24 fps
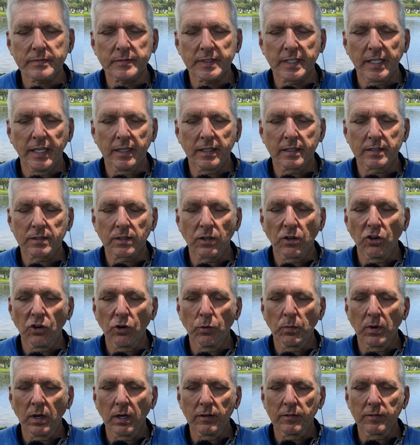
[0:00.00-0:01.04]
and is the
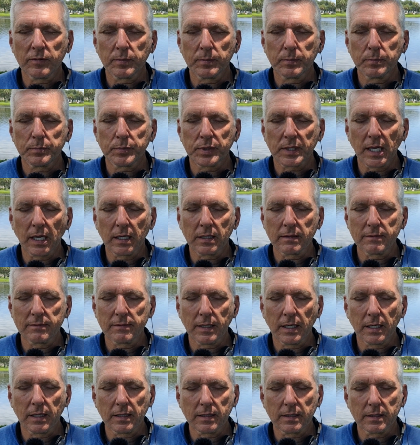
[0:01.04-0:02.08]
home of
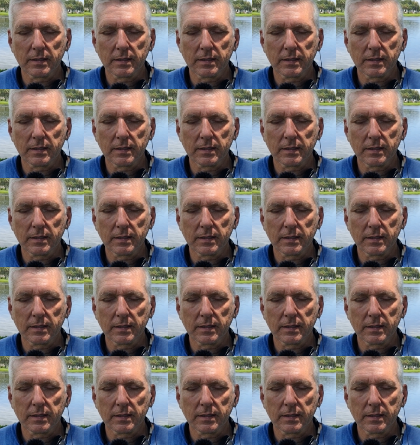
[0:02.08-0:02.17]
praNava,